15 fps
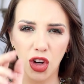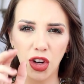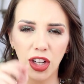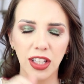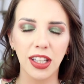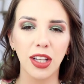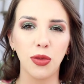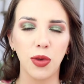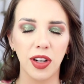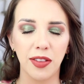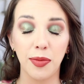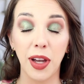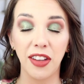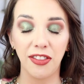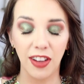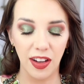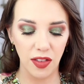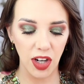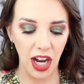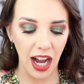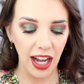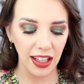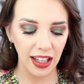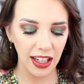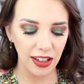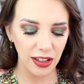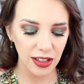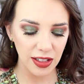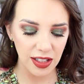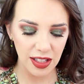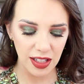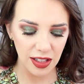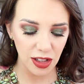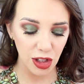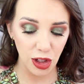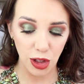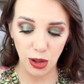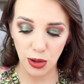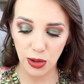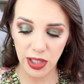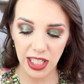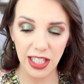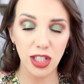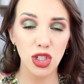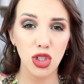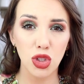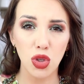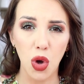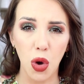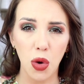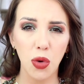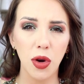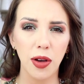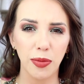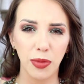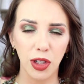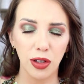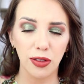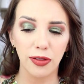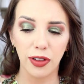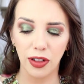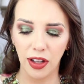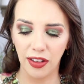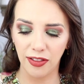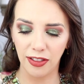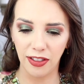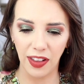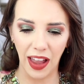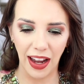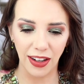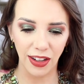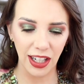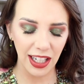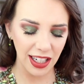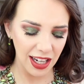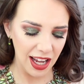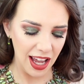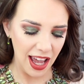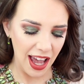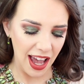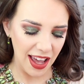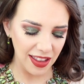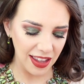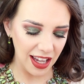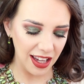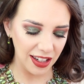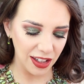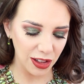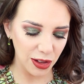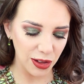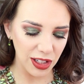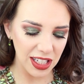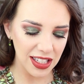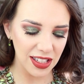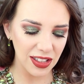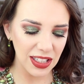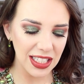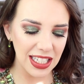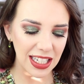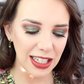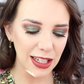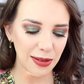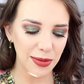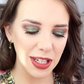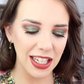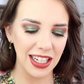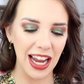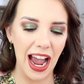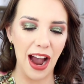currently one of my favorite highlighters to use. It's so beautiful and flattering. And then Crystal did get me an